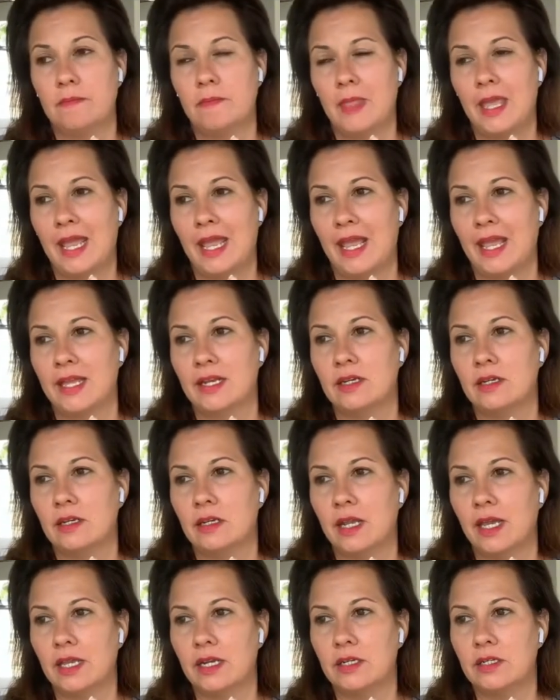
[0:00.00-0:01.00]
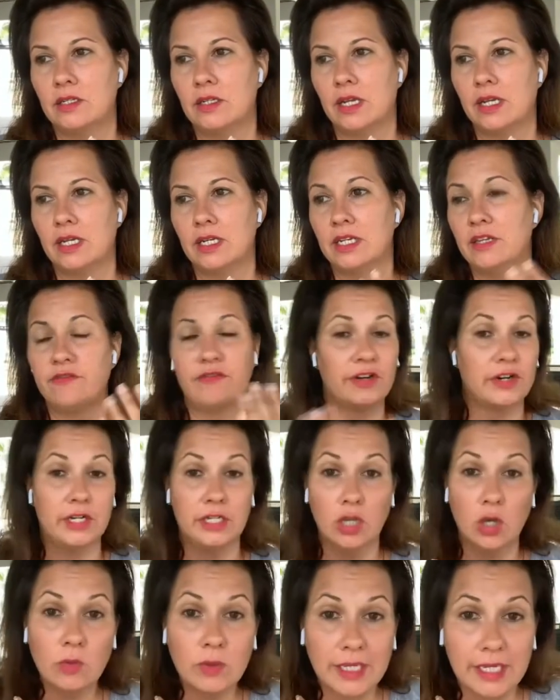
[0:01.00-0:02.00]
and, and, and live very
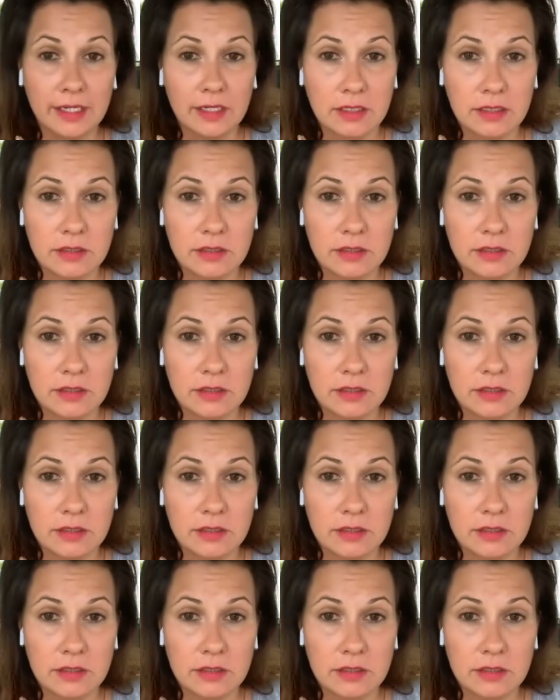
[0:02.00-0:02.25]
lonely.